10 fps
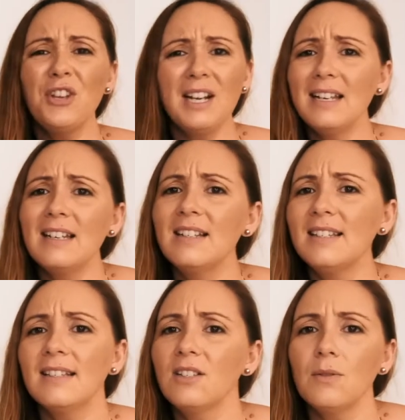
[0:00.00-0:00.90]
I
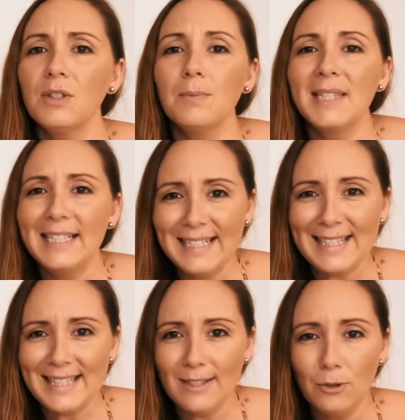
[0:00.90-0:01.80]
insist on them sitting
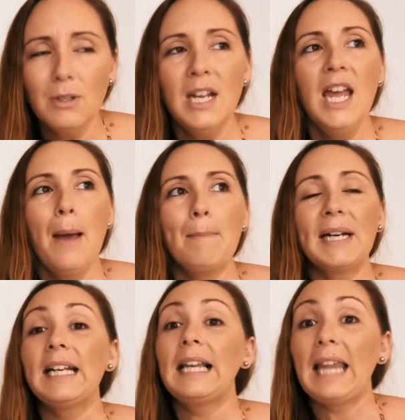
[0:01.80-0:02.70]
still, but
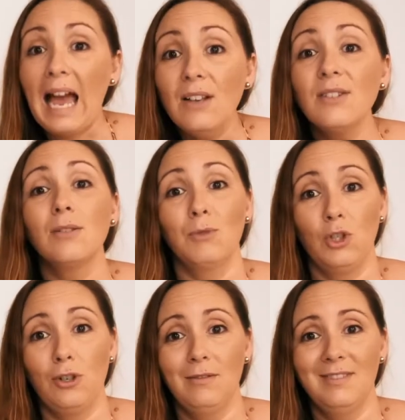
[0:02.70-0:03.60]
it allows them
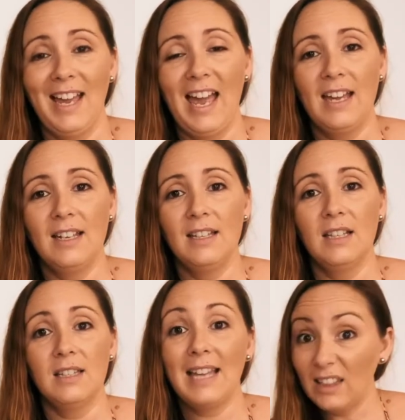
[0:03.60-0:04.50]
to.
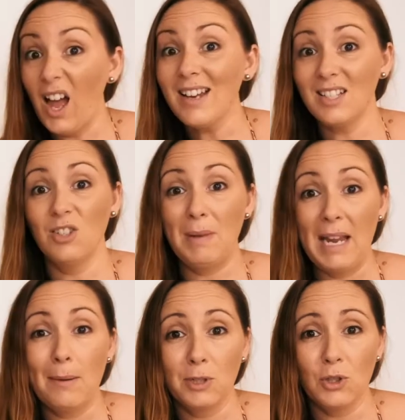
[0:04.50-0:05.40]
And they like to be
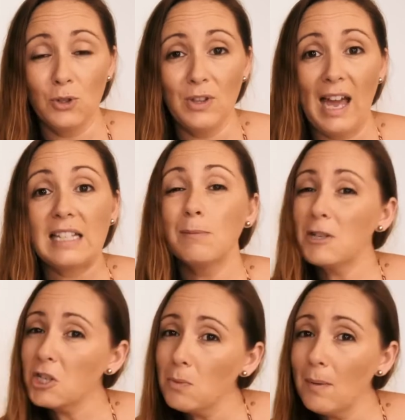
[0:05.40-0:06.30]
able to do that,
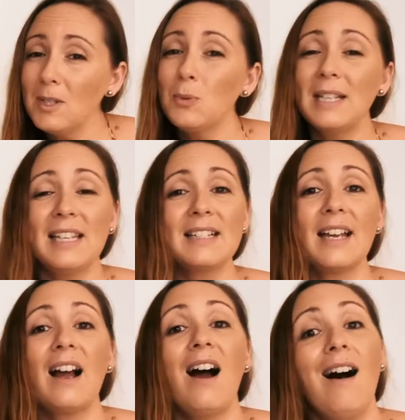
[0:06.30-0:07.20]
especially when we're doing things
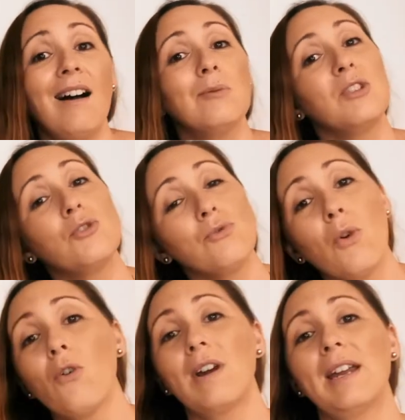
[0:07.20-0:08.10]
like art with
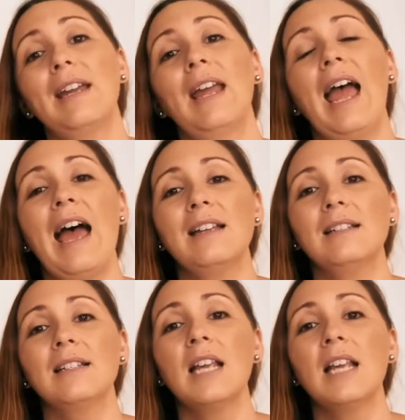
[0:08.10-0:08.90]
drawing and,